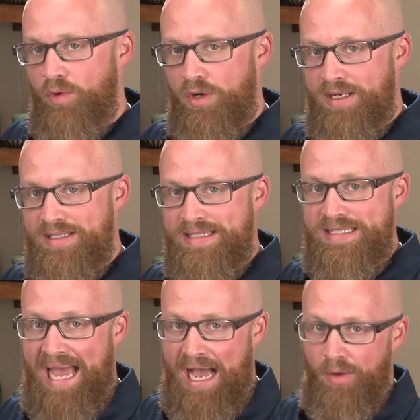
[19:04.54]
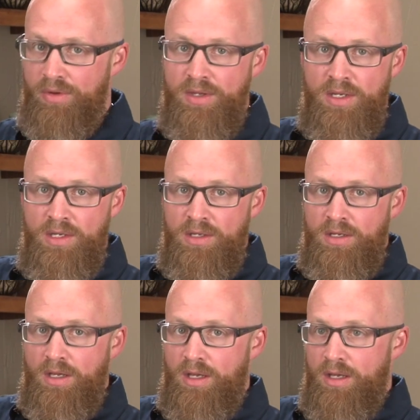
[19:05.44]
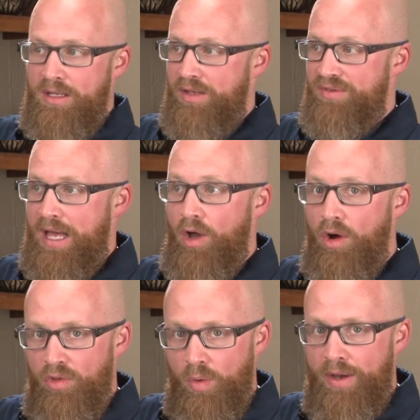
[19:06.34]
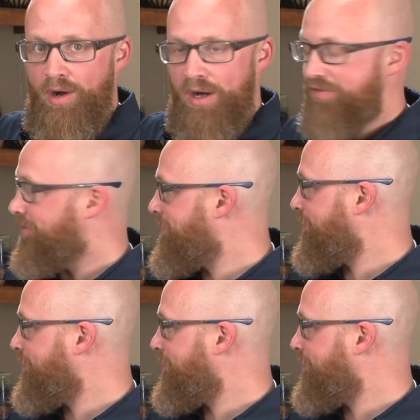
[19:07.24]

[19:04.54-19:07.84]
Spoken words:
organs down, if not all the way off.